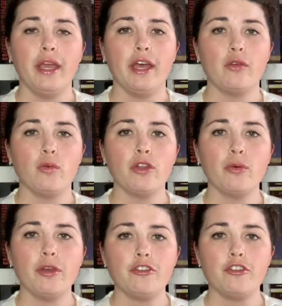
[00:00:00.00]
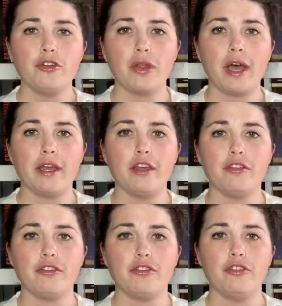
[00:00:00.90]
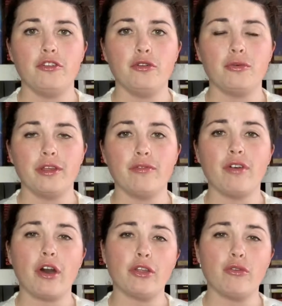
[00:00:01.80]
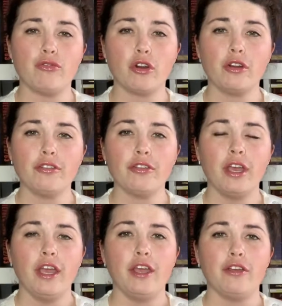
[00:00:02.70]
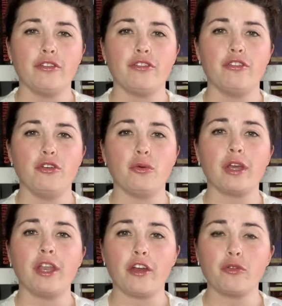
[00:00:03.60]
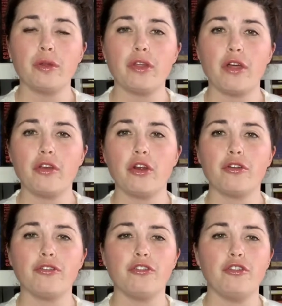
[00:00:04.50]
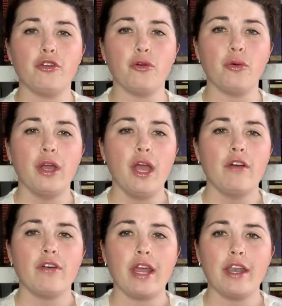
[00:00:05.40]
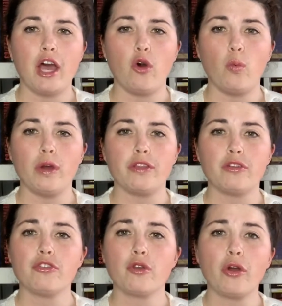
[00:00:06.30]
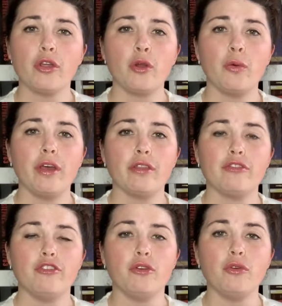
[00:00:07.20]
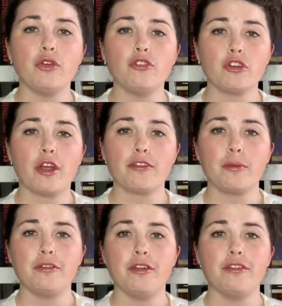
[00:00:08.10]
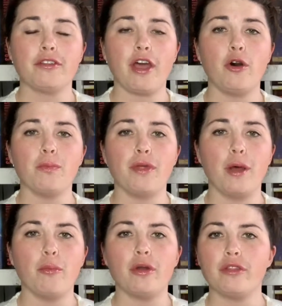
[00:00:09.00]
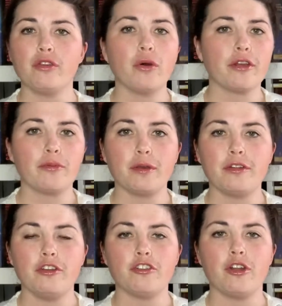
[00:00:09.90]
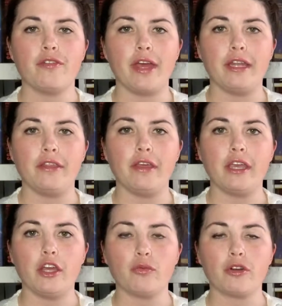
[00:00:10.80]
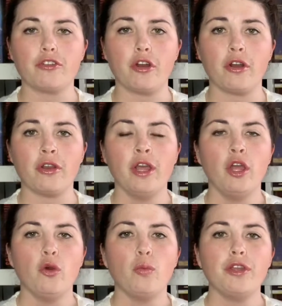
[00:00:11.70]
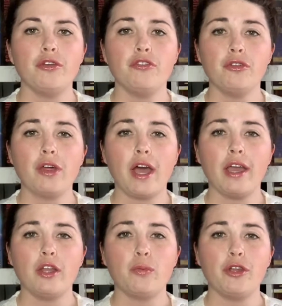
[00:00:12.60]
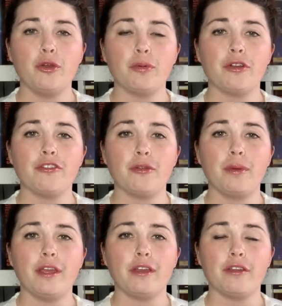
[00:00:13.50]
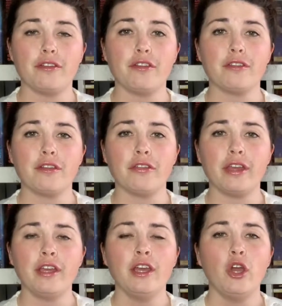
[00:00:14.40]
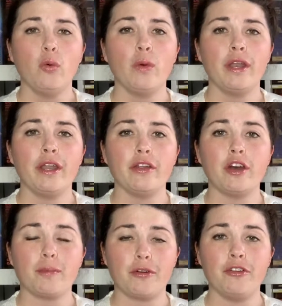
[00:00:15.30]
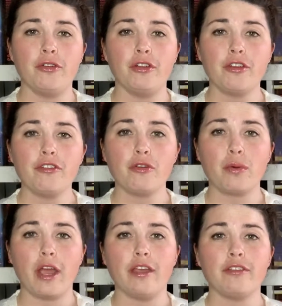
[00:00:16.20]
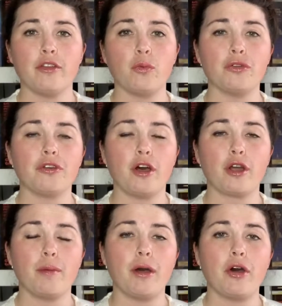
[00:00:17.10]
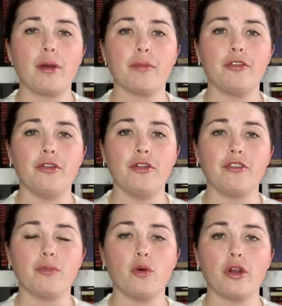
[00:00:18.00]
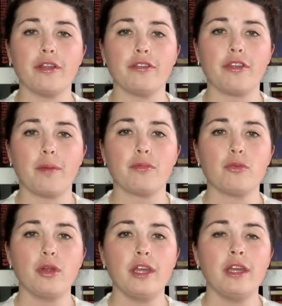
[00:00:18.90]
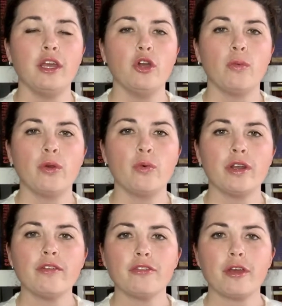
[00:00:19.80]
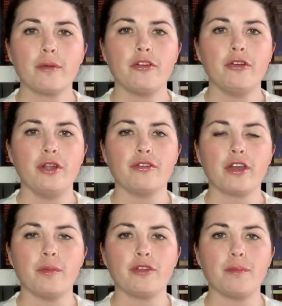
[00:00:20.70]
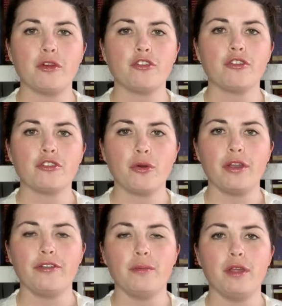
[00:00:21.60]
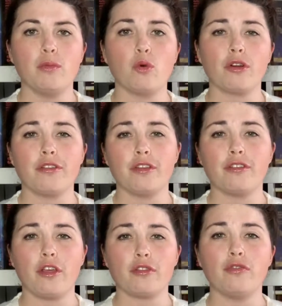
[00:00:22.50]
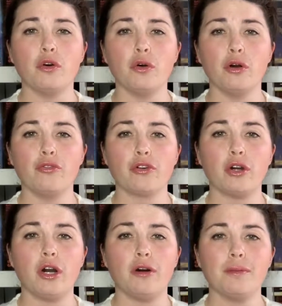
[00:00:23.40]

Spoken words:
And one of the ways you do that is to give value first, is to connect with others, to find out what they're struggling with, to use your expertise to help them with no expectation of anything in return. When you do that and when you participate consistently, when an opportunity does arise, and we'll talk about opportunities more in step 3, when one of those opportunities comes up, you're just going to be more successful overall.